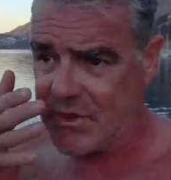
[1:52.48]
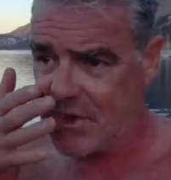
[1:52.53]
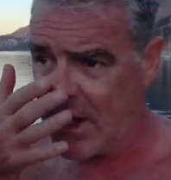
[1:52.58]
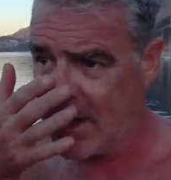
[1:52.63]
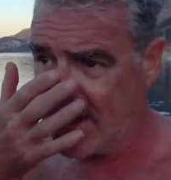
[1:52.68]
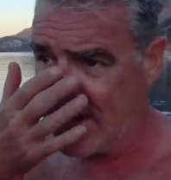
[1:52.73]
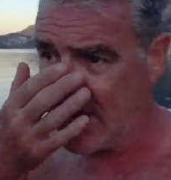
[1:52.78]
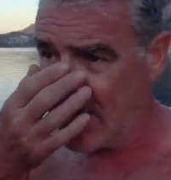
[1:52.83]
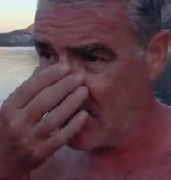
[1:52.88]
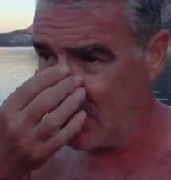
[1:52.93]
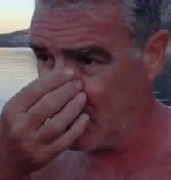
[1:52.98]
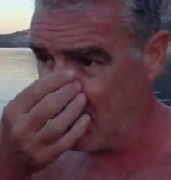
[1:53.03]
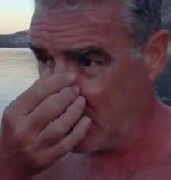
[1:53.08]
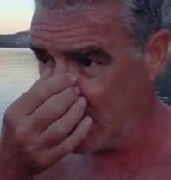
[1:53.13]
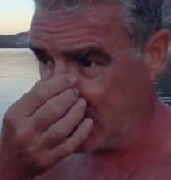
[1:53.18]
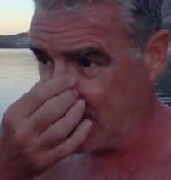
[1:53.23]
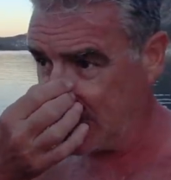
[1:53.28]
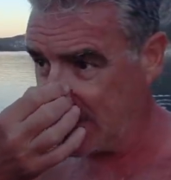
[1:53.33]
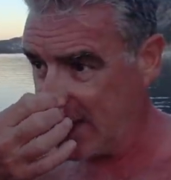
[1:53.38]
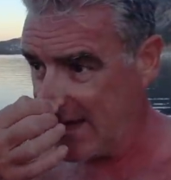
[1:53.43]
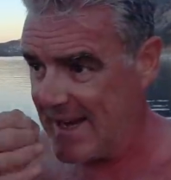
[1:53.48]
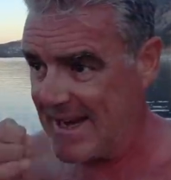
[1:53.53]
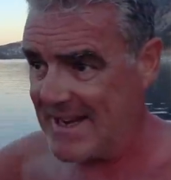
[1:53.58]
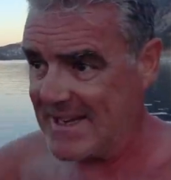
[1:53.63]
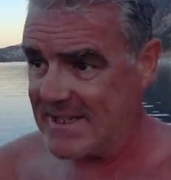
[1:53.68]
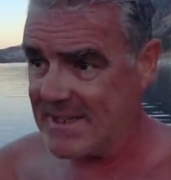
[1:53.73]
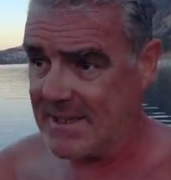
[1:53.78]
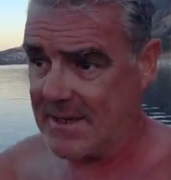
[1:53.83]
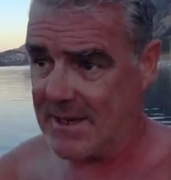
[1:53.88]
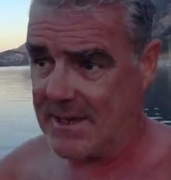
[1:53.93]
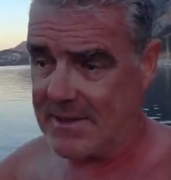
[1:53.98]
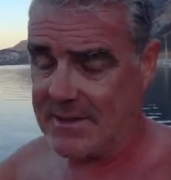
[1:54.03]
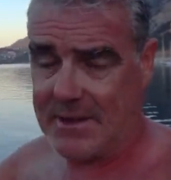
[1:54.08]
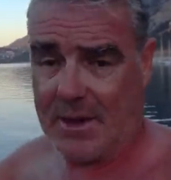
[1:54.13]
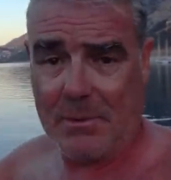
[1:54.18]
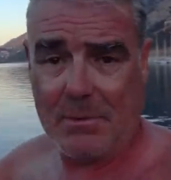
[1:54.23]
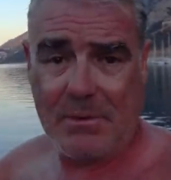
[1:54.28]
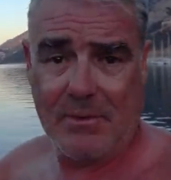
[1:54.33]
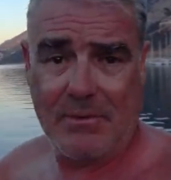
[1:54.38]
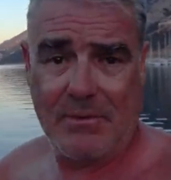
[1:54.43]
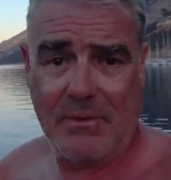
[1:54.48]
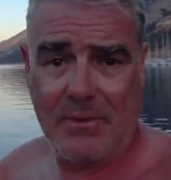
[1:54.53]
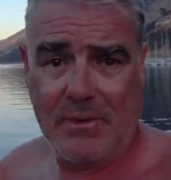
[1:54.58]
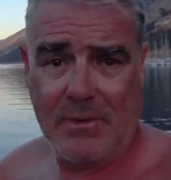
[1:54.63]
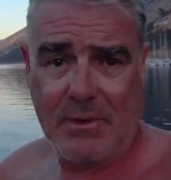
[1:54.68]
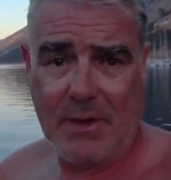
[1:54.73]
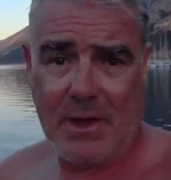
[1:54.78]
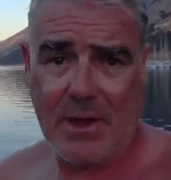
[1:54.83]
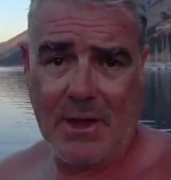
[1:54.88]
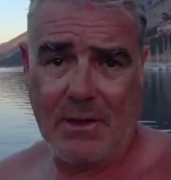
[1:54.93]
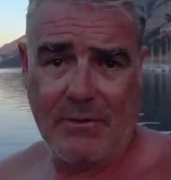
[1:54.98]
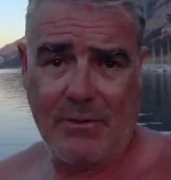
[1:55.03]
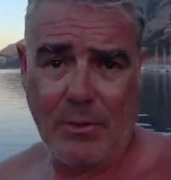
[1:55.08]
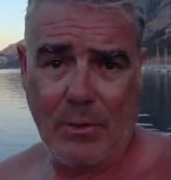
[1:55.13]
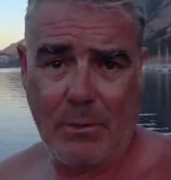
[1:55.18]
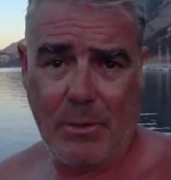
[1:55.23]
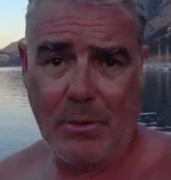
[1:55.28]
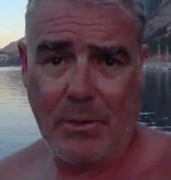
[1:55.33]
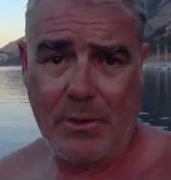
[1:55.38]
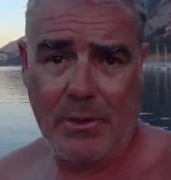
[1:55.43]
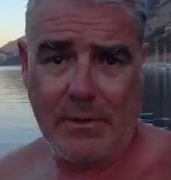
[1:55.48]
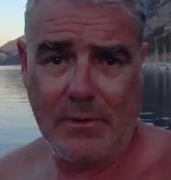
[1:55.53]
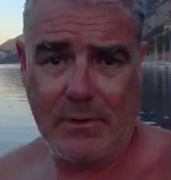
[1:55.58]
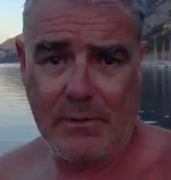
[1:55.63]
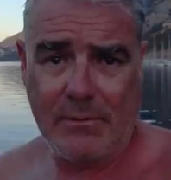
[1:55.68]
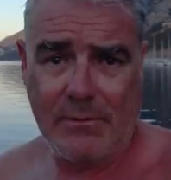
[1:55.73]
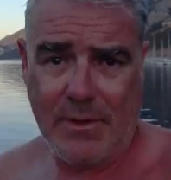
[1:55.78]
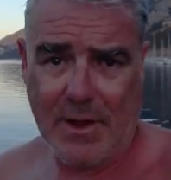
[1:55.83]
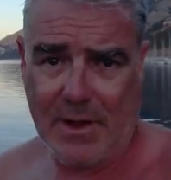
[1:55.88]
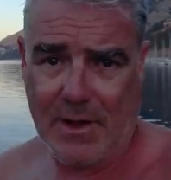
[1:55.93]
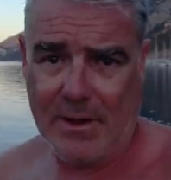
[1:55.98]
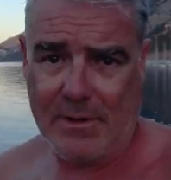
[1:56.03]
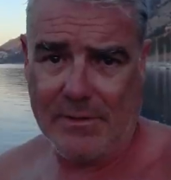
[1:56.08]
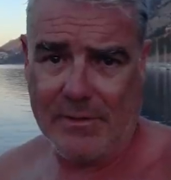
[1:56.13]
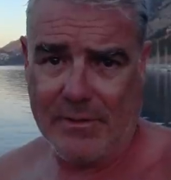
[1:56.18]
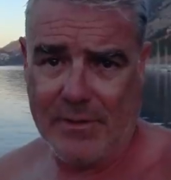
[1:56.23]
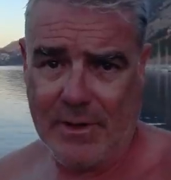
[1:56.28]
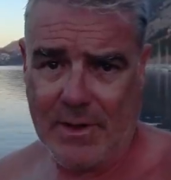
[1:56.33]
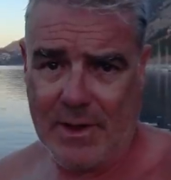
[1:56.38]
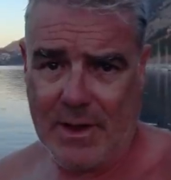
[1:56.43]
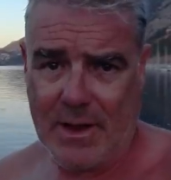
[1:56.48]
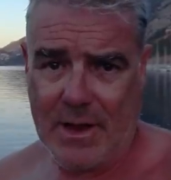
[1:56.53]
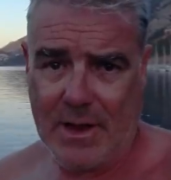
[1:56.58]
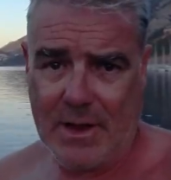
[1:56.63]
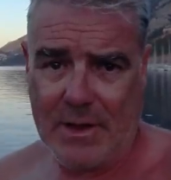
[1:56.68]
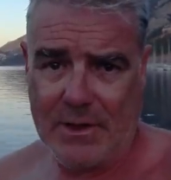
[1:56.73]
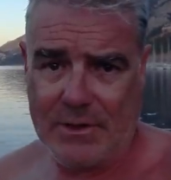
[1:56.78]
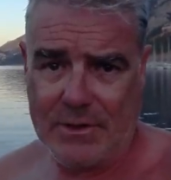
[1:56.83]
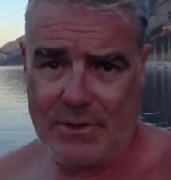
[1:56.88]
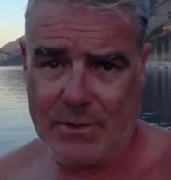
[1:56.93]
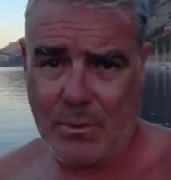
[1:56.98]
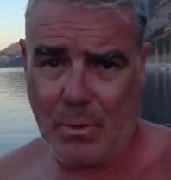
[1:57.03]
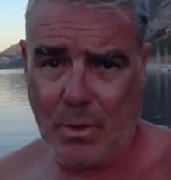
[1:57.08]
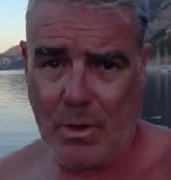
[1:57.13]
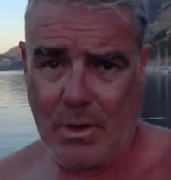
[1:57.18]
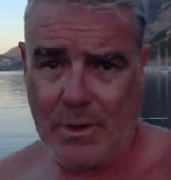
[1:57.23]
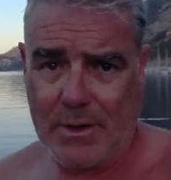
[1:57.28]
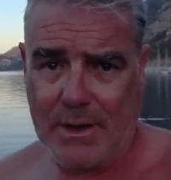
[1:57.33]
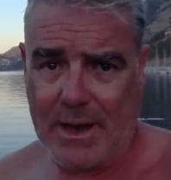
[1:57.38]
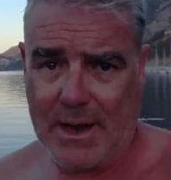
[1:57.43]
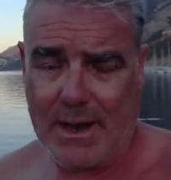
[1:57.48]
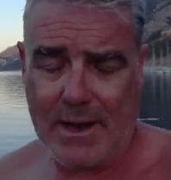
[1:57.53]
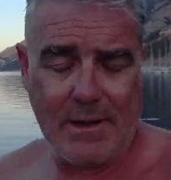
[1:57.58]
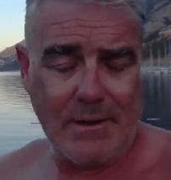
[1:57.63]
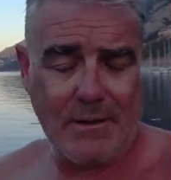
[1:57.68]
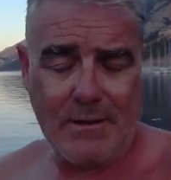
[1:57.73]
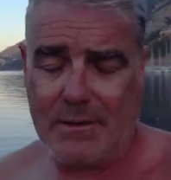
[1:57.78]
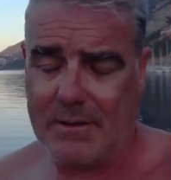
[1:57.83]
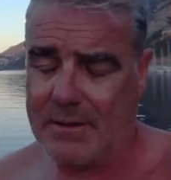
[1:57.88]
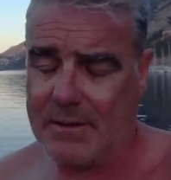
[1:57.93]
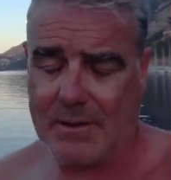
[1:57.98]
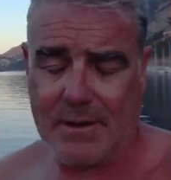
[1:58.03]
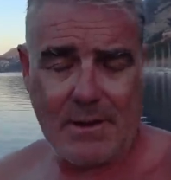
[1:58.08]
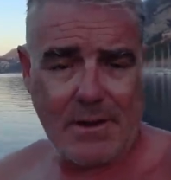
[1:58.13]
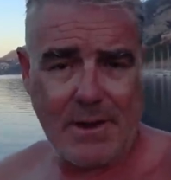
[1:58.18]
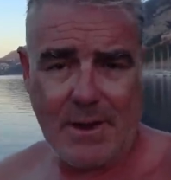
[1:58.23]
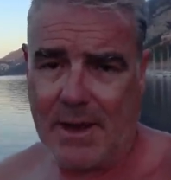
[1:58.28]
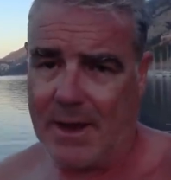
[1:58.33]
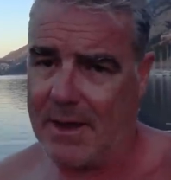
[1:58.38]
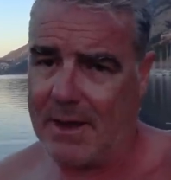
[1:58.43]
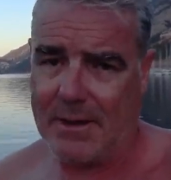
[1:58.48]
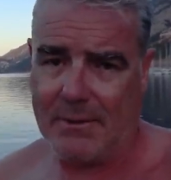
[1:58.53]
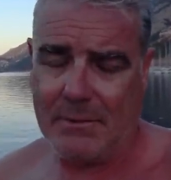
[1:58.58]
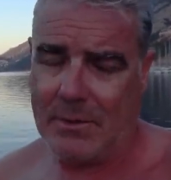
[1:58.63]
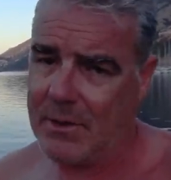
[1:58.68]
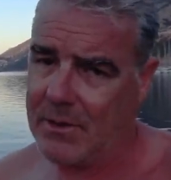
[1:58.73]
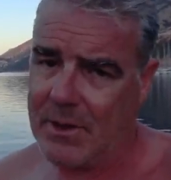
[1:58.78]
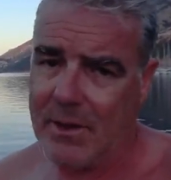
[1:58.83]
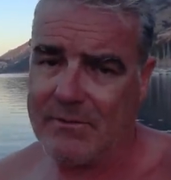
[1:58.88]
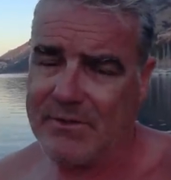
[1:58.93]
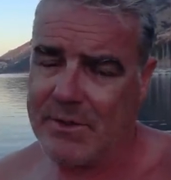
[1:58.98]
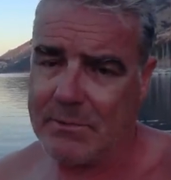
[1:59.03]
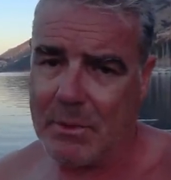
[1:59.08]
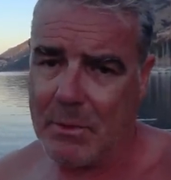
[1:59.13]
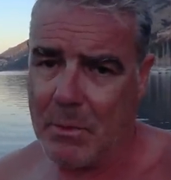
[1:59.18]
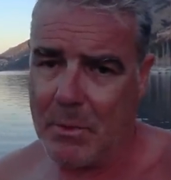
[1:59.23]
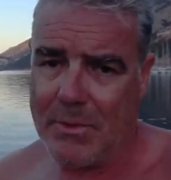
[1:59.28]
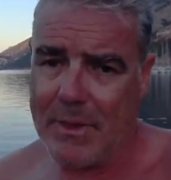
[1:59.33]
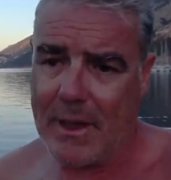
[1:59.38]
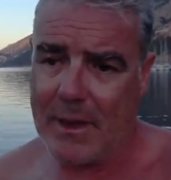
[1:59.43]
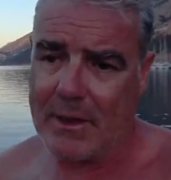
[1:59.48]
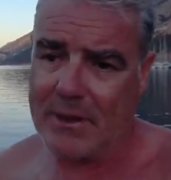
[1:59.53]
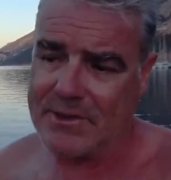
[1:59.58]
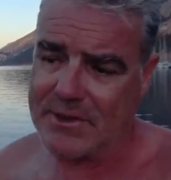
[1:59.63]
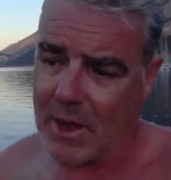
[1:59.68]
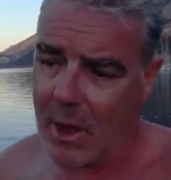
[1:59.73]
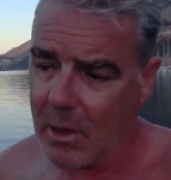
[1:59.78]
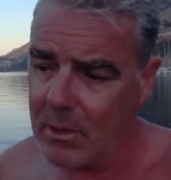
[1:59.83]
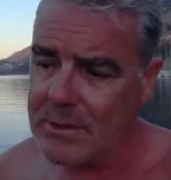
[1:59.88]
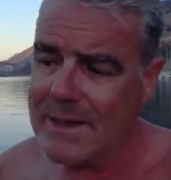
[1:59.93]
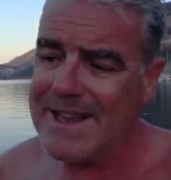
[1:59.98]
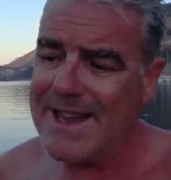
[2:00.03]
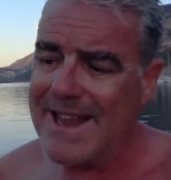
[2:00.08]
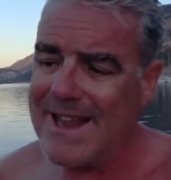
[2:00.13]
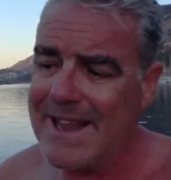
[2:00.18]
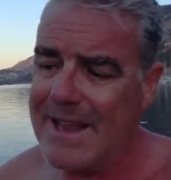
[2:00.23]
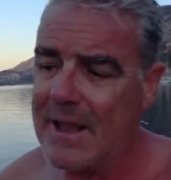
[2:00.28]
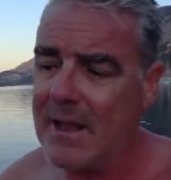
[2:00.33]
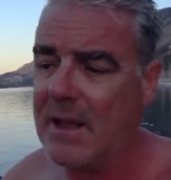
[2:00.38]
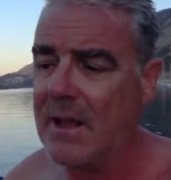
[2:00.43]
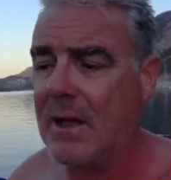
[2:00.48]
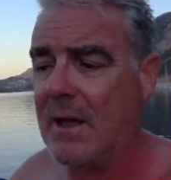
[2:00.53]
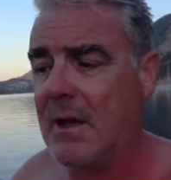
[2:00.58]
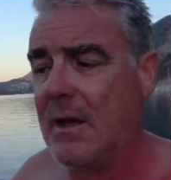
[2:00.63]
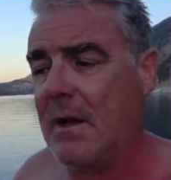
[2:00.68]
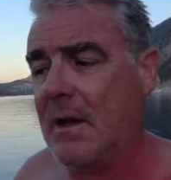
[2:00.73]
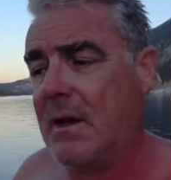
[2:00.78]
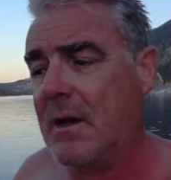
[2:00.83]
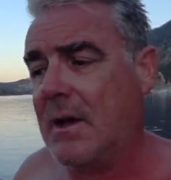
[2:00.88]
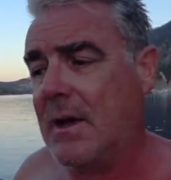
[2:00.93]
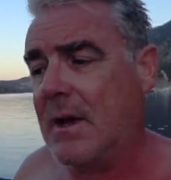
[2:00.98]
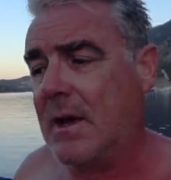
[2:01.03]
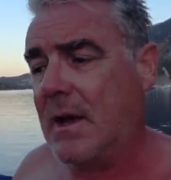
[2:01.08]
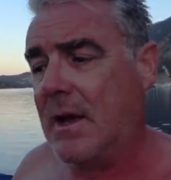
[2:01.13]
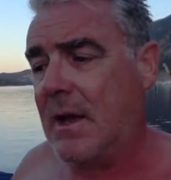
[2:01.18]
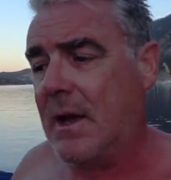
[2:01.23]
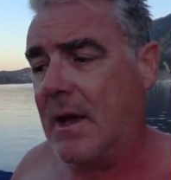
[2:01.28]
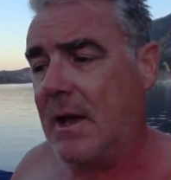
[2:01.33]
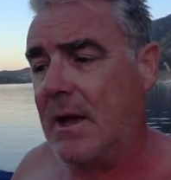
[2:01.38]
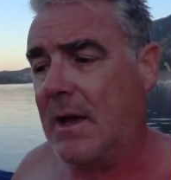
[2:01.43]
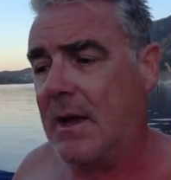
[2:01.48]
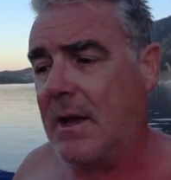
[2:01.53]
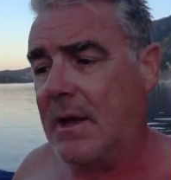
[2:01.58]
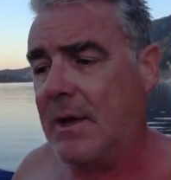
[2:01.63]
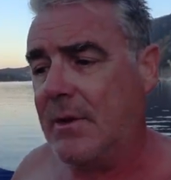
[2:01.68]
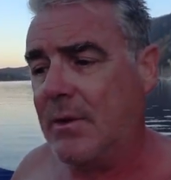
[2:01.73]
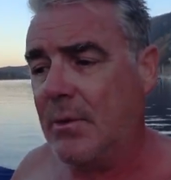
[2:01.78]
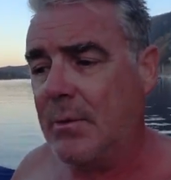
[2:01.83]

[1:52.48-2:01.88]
chain out, which is a scope of 4.5 to 1, and I'm not comfortable with that because the holding here in